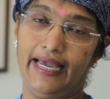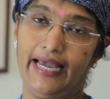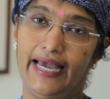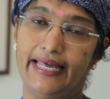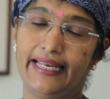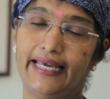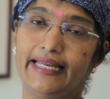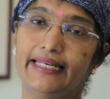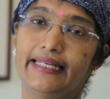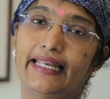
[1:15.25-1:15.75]

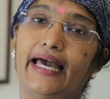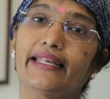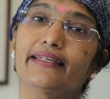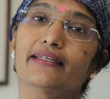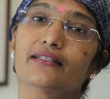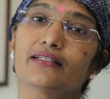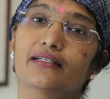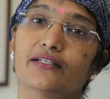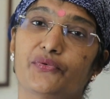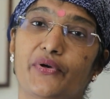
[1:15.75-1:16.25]
and I
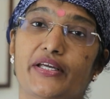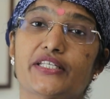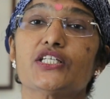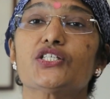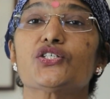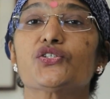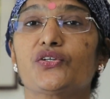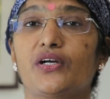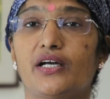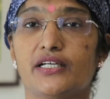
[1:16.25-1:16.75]
landed a
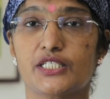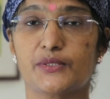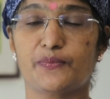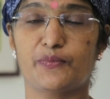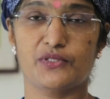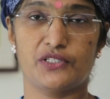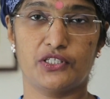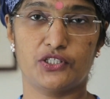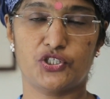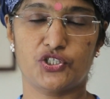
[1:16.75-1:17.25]
registrar's
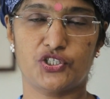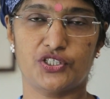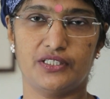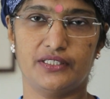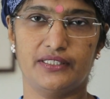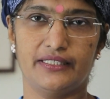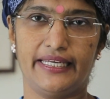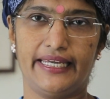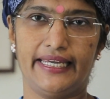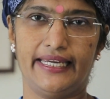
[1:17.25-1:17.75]

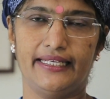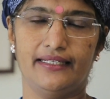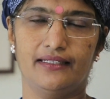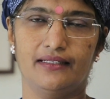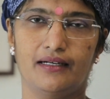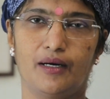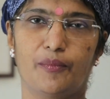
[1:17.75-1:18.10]
position in